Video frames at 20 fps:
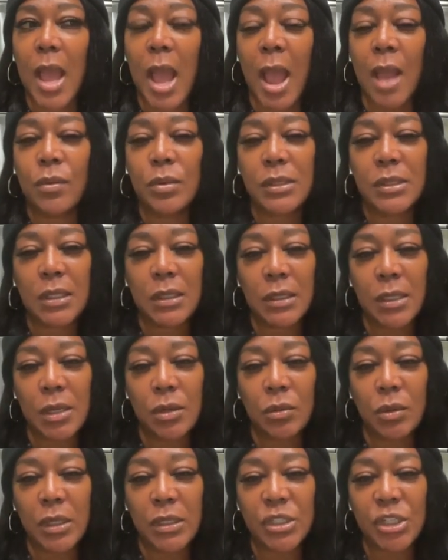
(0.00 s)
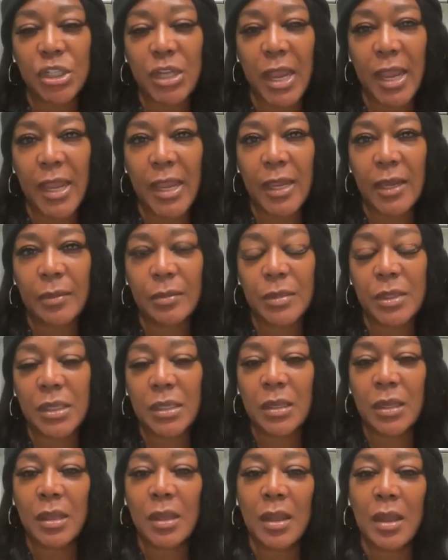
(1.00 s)
I was a little ashamed
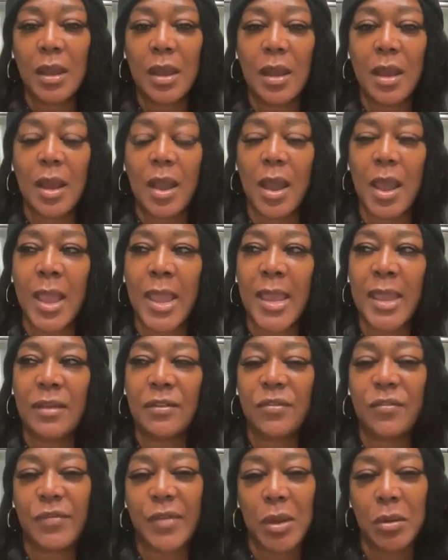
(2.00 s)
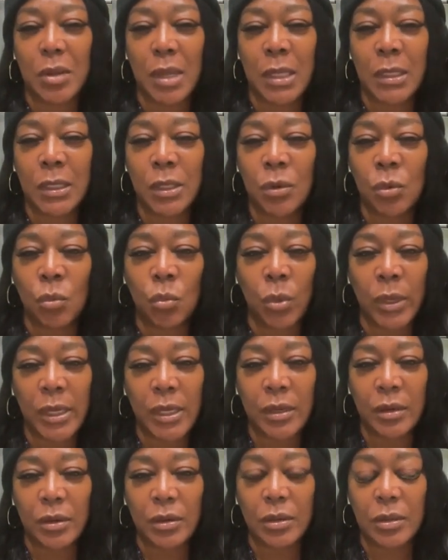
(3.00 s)
and felt a little
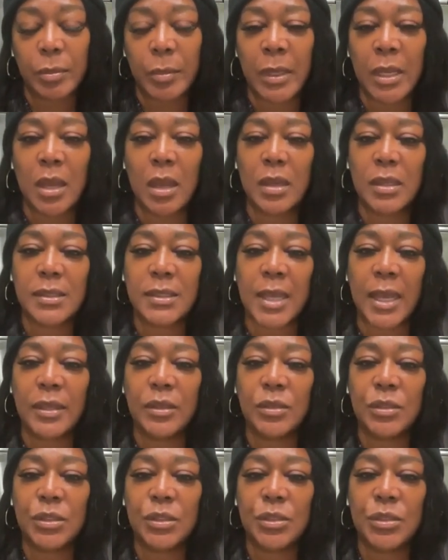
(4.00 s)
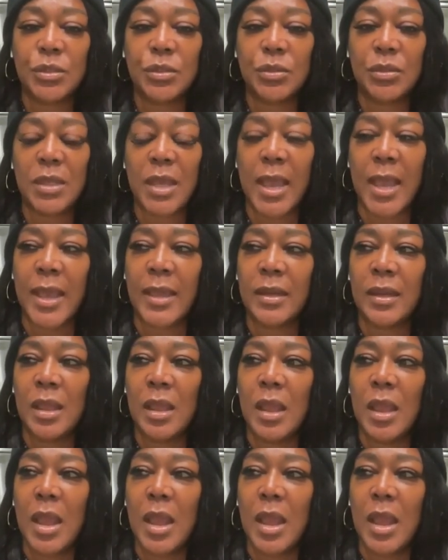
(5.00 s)
weird because I used to do that.